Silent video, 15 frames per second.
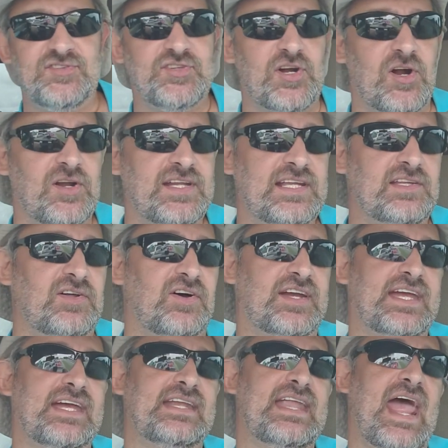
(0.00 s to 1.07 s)
dirty
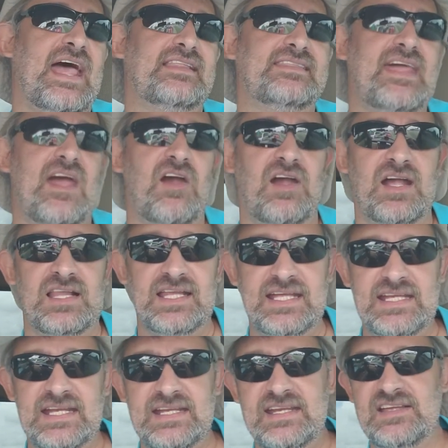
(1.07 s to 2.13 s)
looking, out there
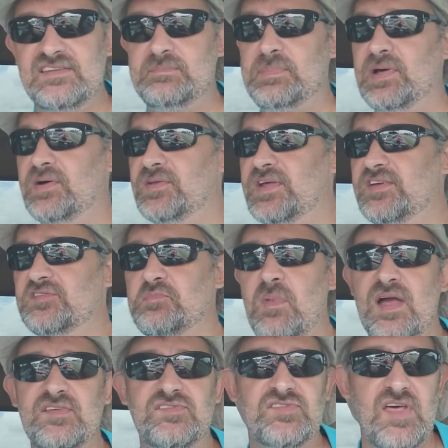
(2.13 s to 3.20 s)
cleaning these buildings
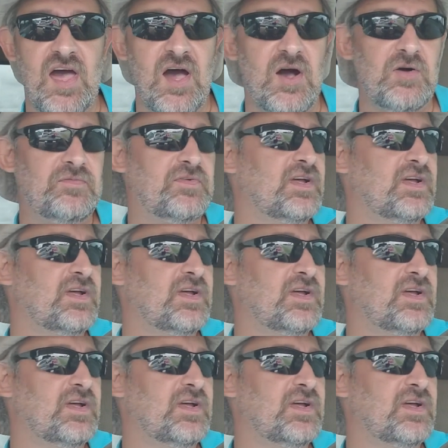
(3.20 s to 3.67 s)
myself.